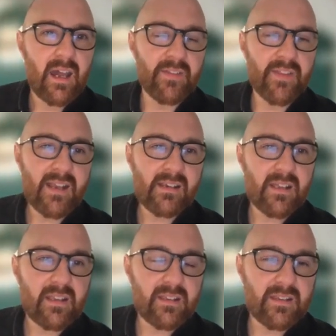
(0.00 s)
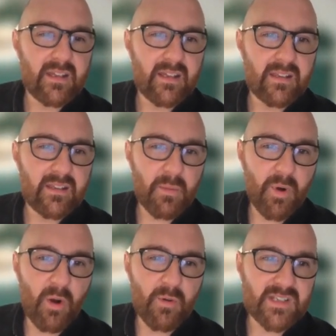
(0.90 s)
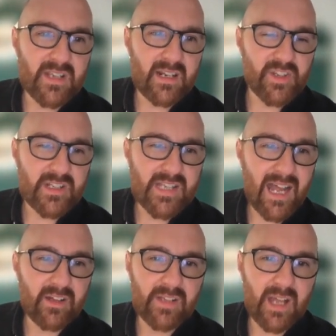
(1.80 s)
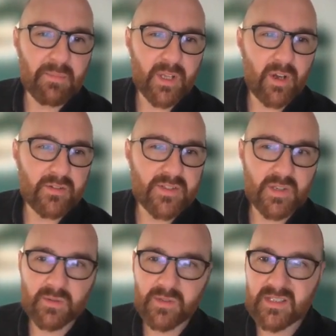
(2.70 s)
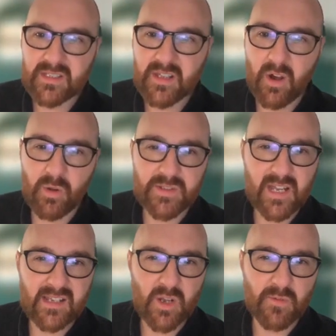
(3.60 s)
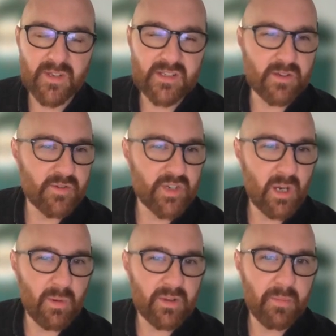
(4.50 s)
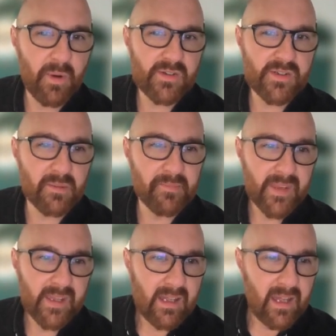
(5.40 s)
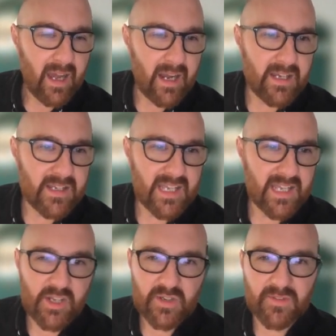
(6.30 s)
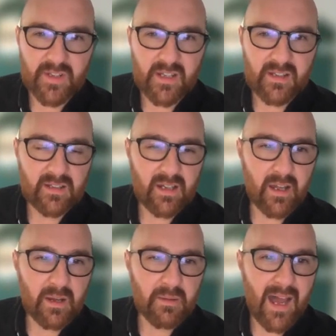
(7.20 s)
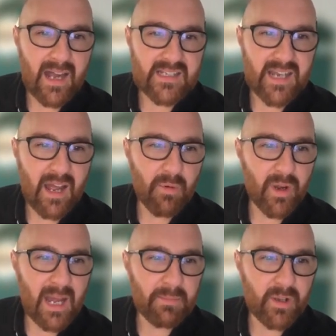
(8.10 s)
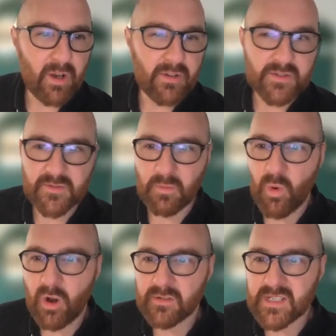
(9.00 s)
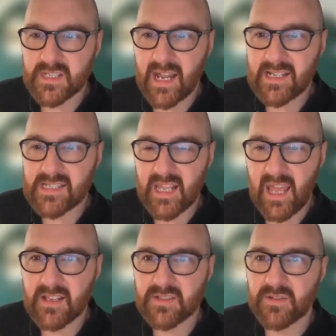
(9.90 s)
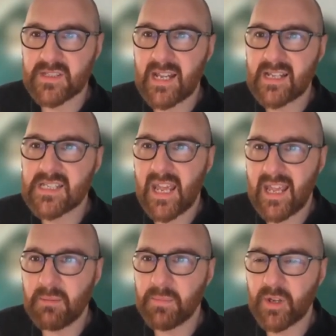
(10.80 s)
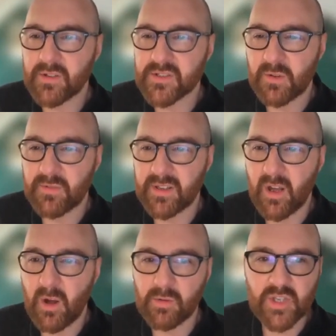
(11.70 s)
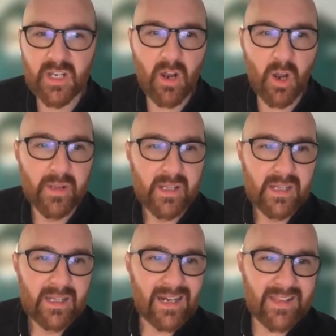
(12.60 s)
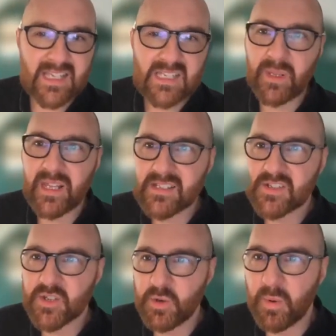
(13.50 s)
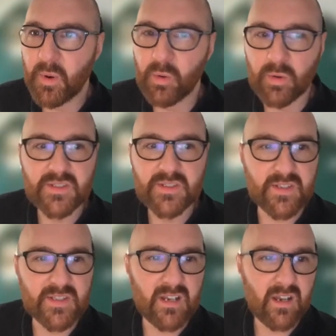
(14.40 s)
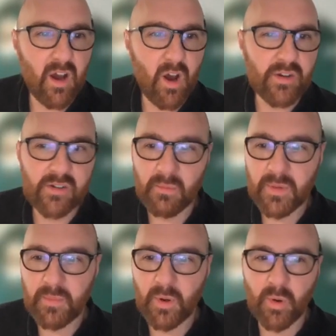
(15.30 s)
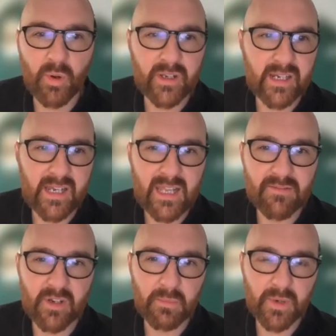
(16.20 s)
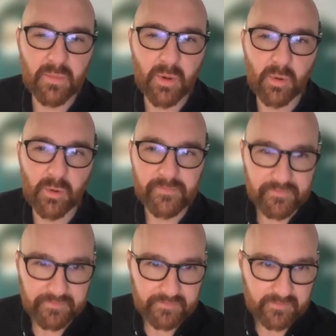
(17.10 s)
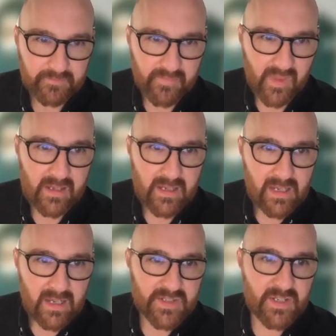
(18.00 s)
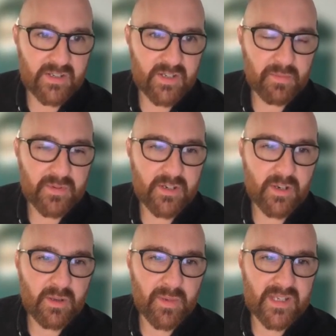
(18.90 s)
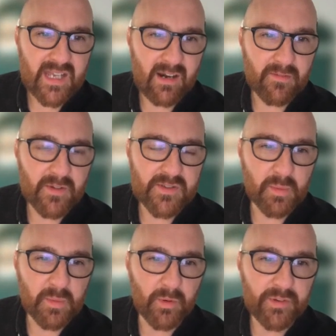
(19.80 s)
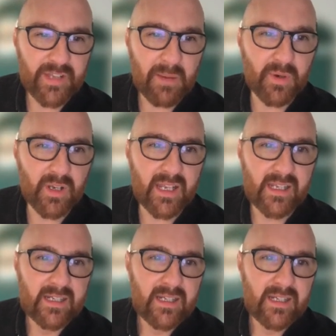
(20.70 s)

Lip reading: And then the approach is actually tiled amplicons. So this is the whole SARS-CoV-2 genome on the bottom. And you see each of the Arctic Network amplicons from 1 to 98. So there's 98 amplicons covering the whole genome, and they're split into 2 pools. So there's an odd numbered pool and an even numbered pool. So you do the PCR of those 2 pools separately.